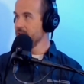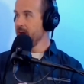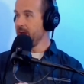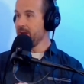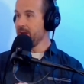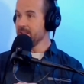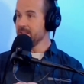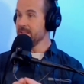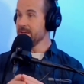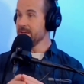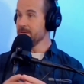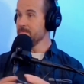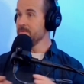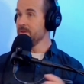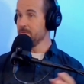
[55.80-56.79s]
and they
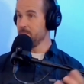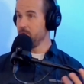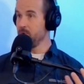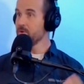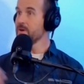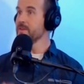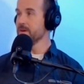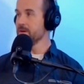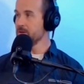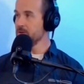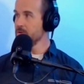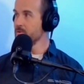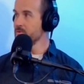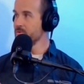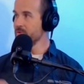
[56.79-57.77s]
they put on the
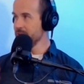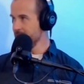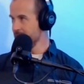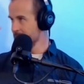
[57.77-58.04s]
clothing they